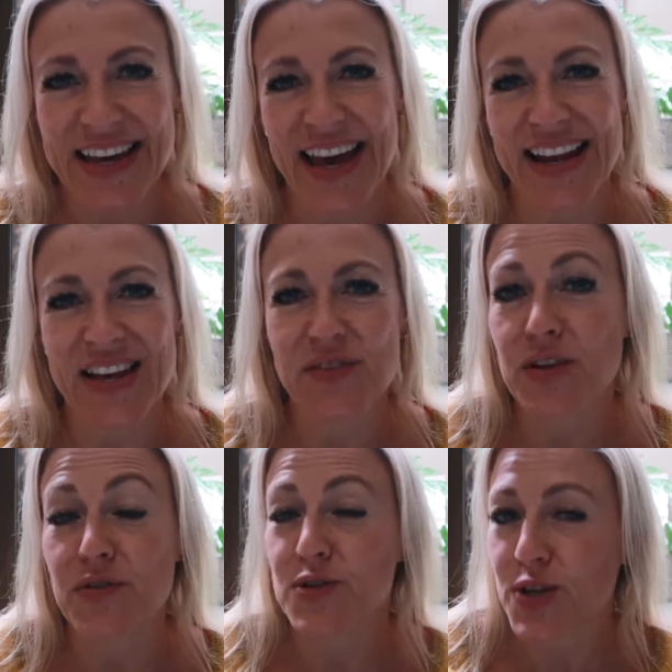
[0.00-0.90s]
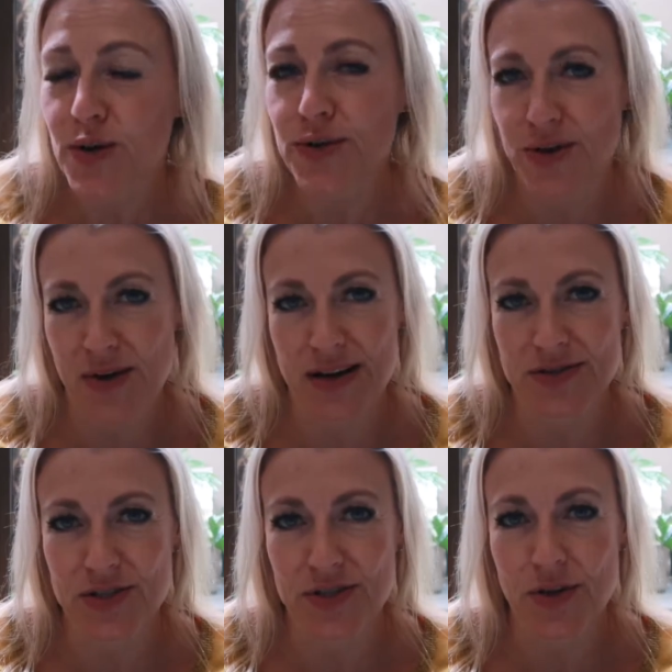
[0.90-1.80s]
And even if you don't know how
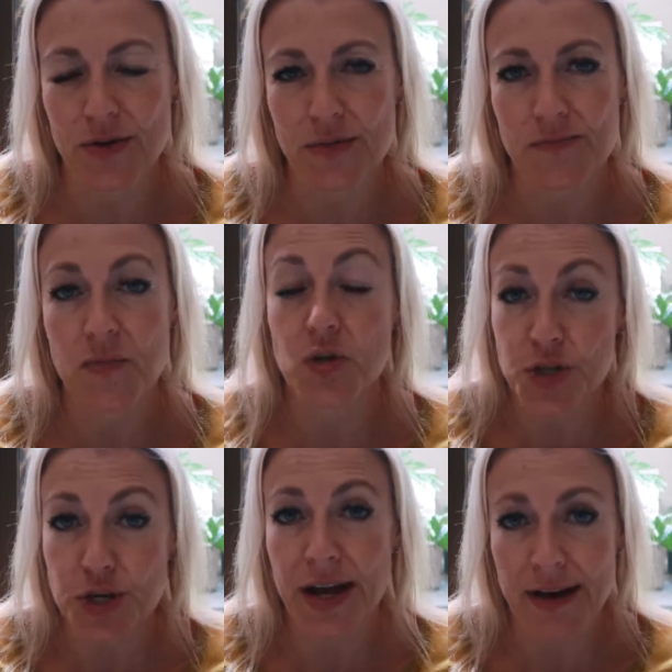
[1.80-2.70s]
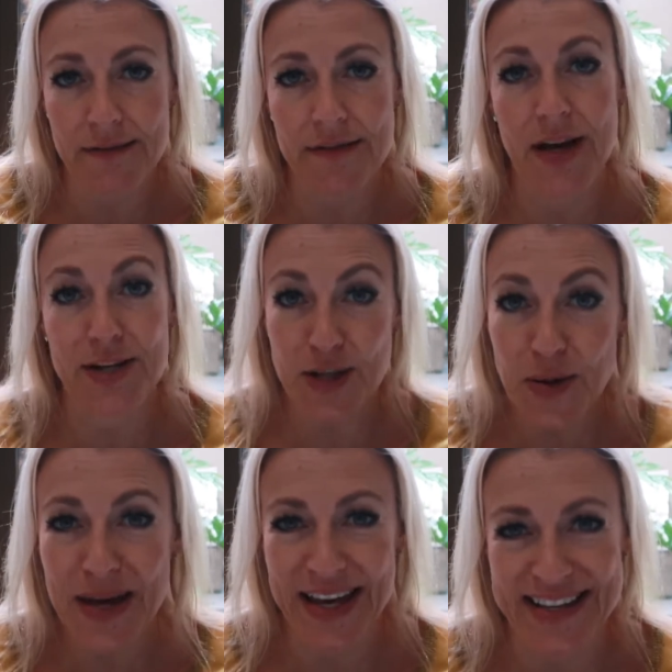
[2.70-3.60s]
to sew, you should have a
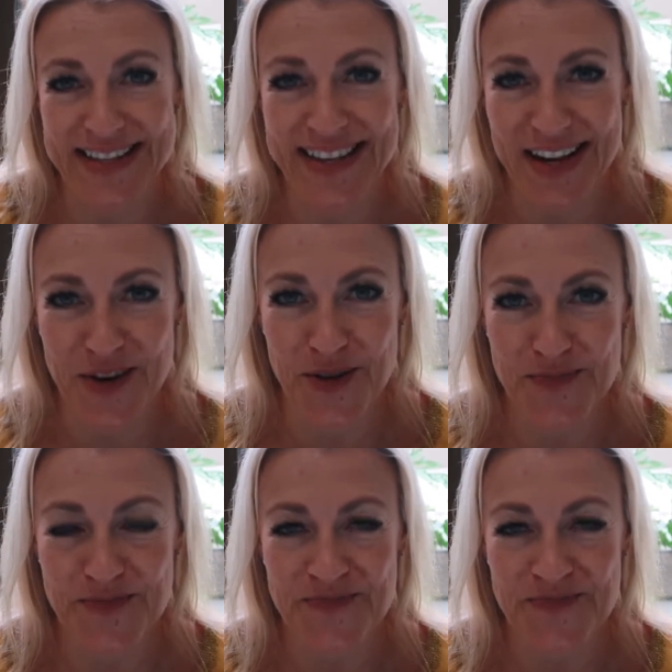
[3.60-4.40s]
sewing kit at home.